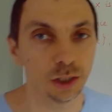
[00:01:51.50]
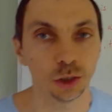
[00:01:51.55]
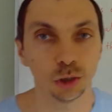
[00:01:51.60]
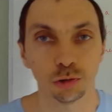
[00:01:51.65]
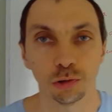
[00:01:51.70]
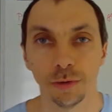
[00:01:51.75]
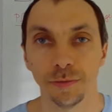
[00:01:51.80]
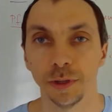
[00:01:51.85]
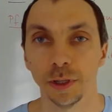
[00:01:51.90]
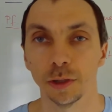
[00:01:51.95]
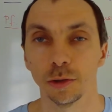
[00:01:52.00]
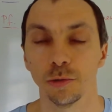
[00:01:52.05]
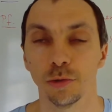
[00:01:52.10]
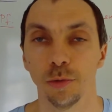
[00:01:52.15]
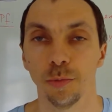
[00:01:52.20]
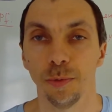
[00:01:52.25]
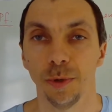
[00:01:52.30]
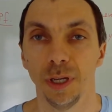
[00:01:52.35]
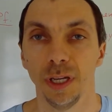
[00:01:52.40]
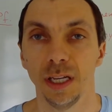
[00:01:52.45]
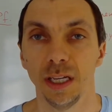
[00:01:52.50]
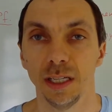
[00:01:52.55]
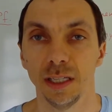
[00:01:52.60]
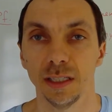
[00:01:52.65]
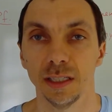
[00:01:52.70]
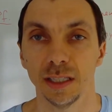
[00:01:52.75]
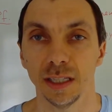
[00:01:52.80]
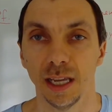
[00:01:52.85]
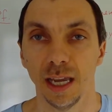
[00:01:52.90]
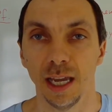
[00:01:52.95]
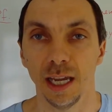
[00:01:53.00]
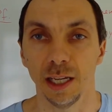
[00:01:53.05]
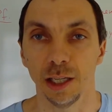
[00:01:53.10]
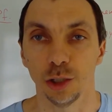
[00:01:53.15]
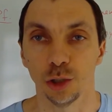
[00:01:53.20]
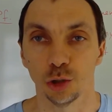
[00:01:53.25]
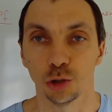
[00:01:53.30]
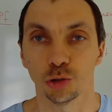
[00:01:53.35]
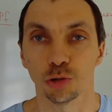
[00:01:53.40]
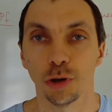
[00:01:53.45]
trivial group is a
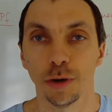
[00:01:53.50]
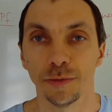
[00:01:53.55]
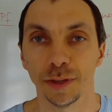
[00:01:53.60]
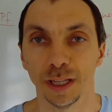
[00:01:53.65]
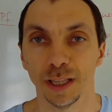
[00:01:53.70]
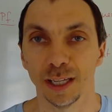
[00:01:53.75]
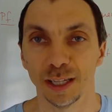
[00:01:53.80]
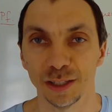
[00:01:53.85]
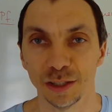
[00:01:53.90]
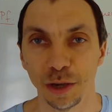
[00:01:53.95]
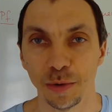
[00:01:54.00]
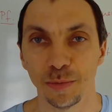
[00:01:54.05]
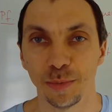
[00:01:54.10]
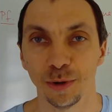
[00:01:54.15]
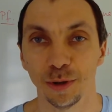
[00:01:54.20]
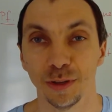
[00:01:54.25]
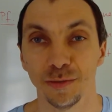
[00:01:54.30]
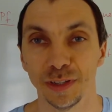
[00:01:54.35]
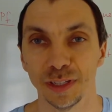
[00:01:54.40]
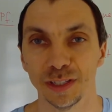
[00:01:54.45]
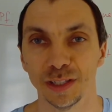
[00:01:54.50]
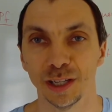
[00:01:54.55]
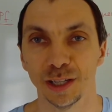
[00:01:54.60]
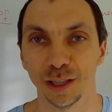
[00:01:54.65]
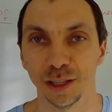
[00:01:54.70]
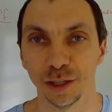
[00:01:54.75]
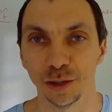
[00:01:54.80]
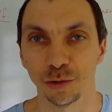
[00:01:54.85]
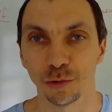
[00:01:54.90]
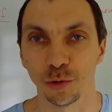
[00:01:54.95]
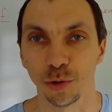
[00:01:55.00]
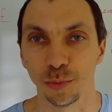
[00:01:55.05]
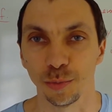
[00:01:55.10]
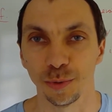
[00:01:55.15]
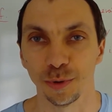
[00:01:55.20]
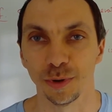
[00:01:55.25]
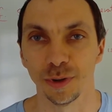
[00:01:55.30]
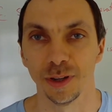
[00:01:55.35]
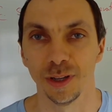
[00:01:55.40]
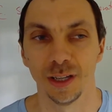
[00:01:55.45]
trivial example of a cyclic group.
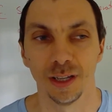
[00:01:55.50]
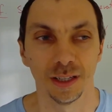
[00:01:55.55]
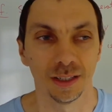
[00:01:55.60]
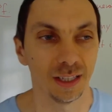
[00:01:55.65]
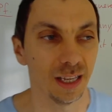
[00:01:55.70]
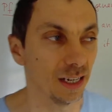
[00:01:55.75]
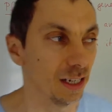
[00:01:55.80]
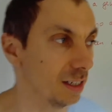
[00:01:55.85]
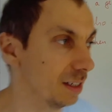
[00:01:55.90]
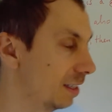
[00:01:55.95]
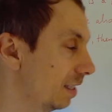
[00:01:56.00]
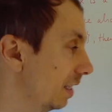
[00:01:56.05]
That is,